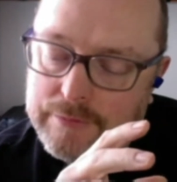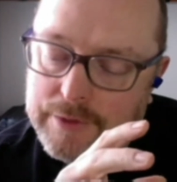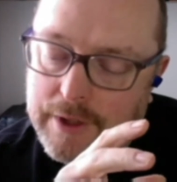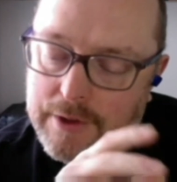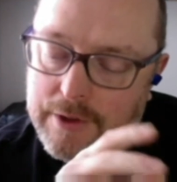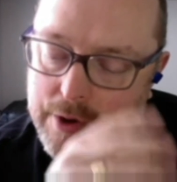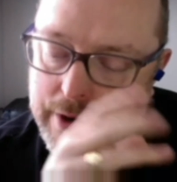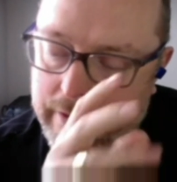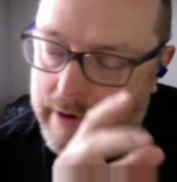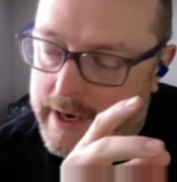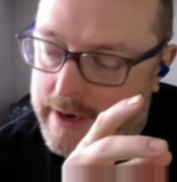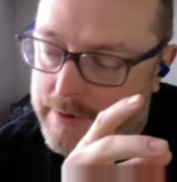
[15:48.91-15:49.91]
your
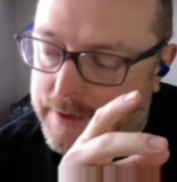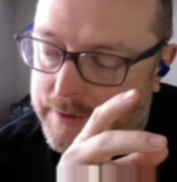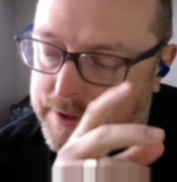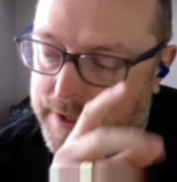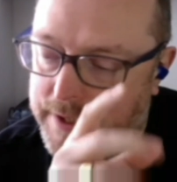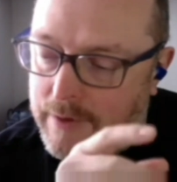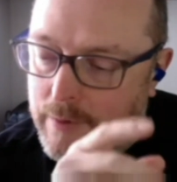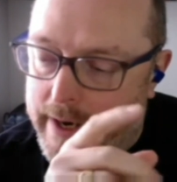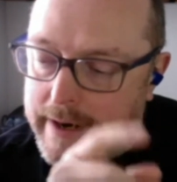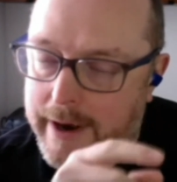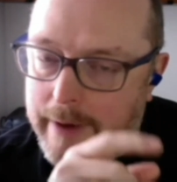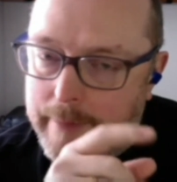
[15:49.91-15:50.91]
career, and you've seen it
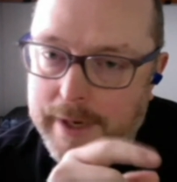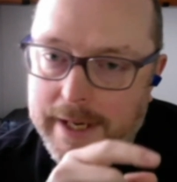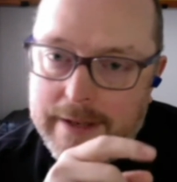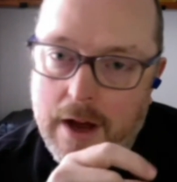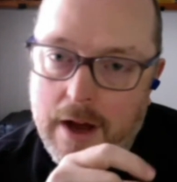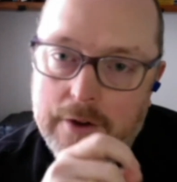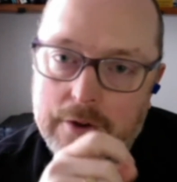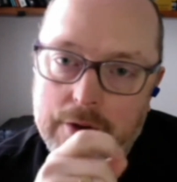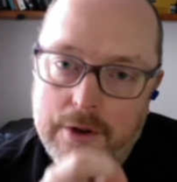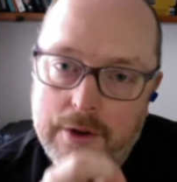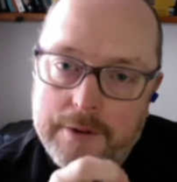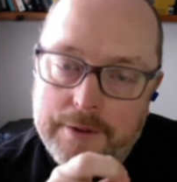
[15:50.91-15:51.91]
when companies are
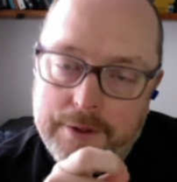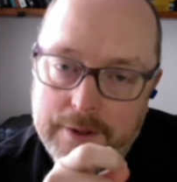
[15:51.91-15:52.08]
not